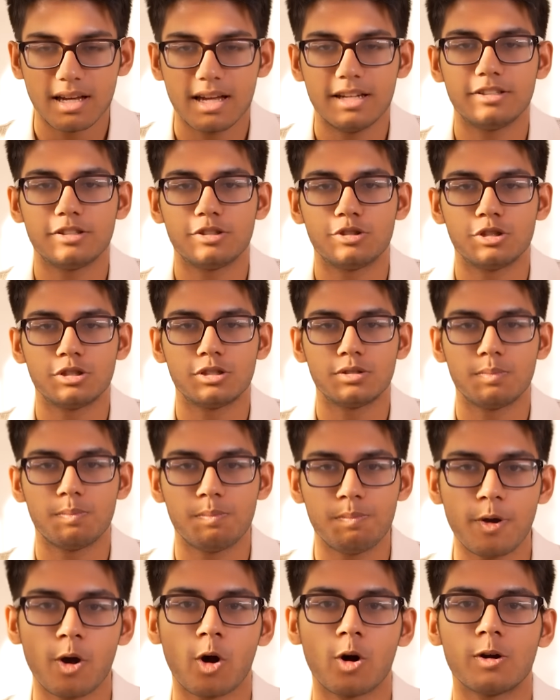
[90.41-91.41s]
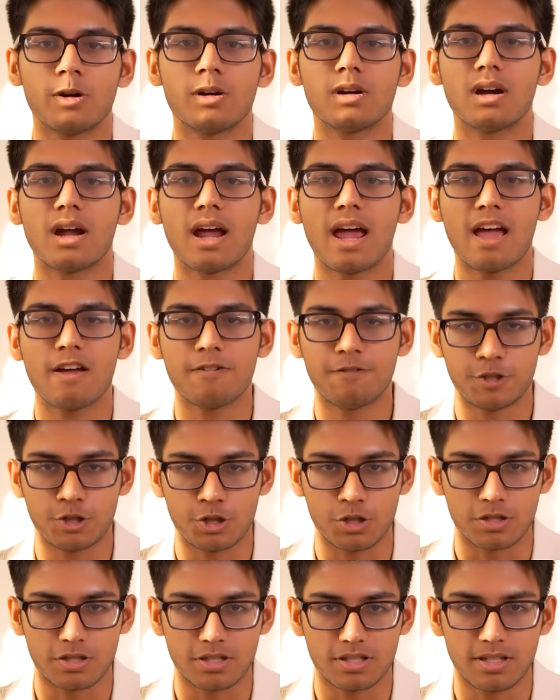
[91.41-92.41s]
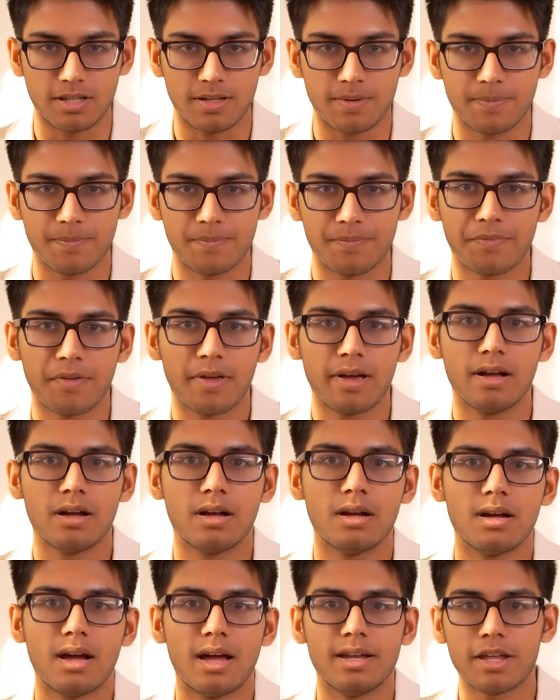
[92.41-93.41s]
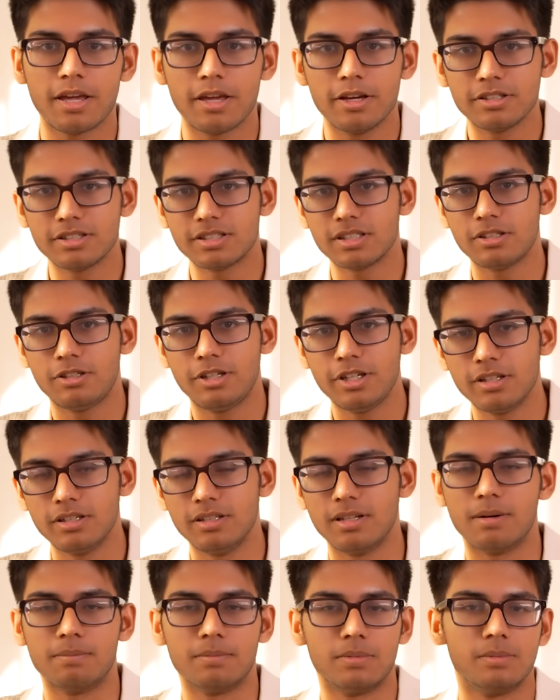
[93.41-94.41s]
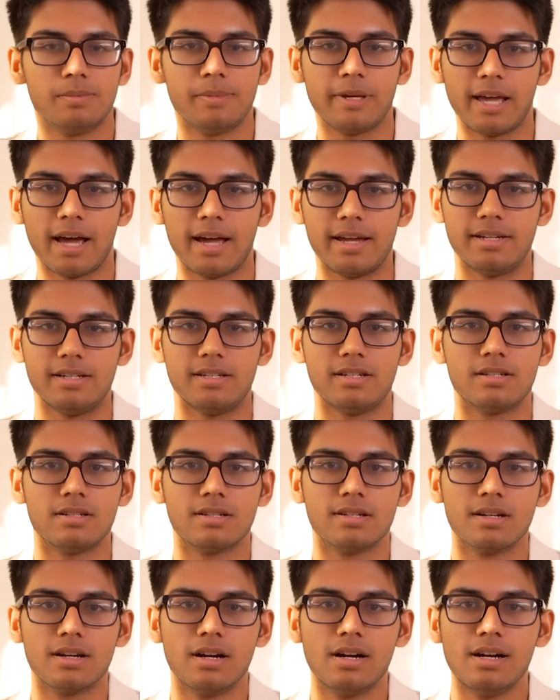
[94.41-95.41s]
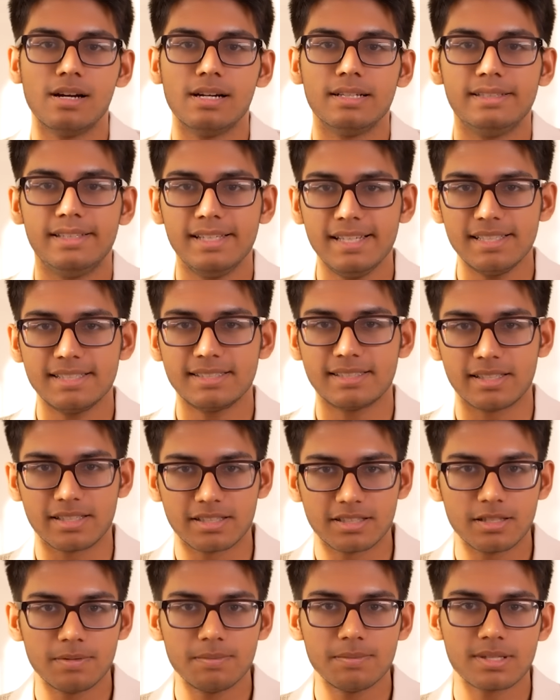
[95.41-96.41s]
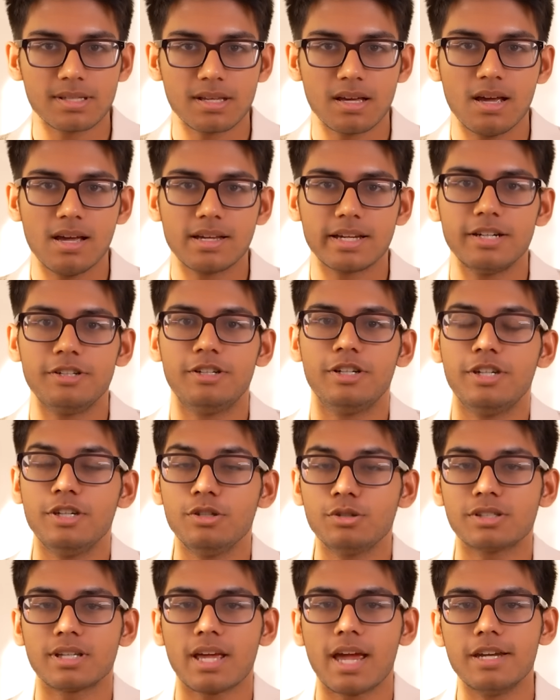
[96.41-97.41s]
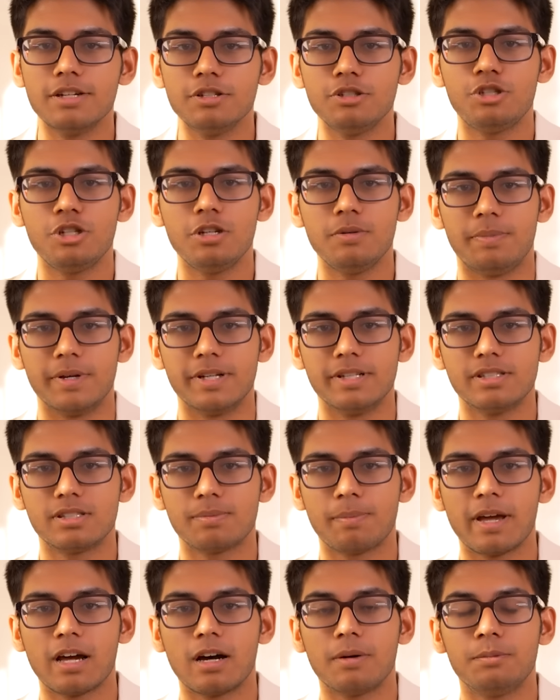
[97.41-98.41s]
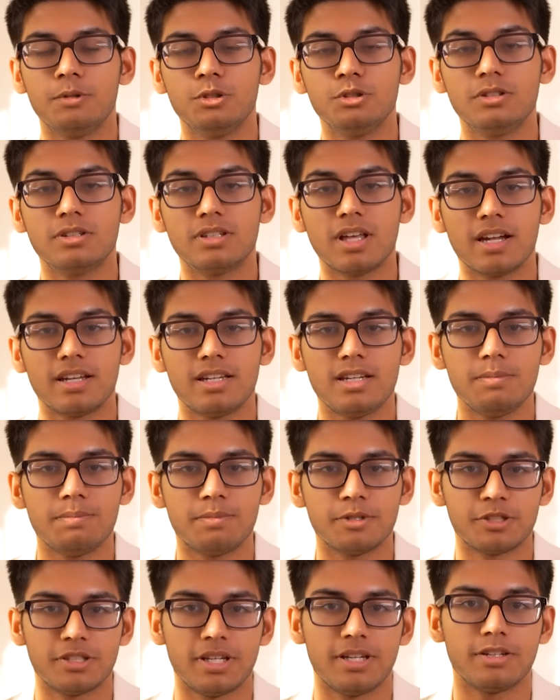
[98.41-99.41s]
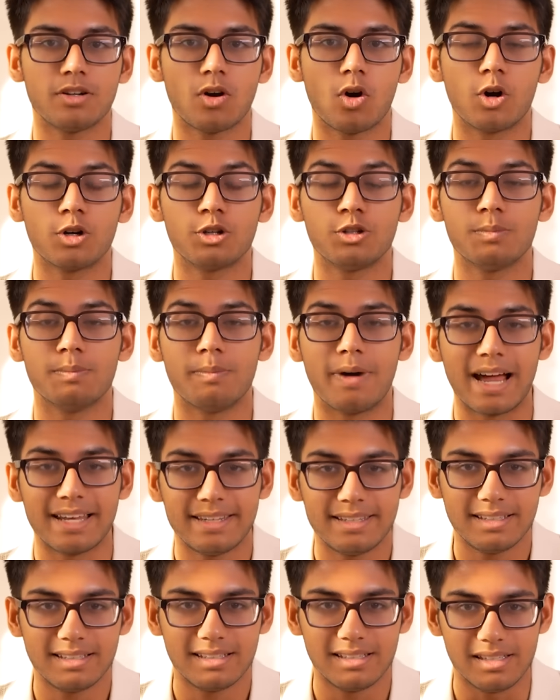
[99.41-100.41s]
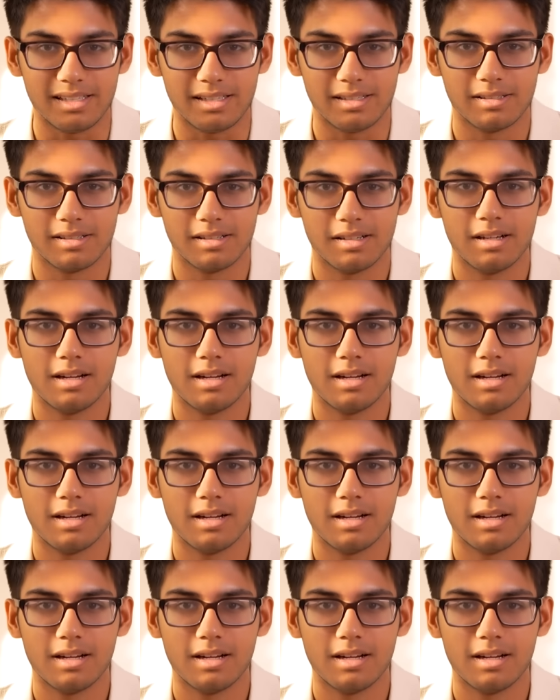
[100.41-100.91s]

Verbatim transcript: It's just pure efficiency. And here's the real number behind it. These systems can reduce energy bills by up to thirty percent automatically.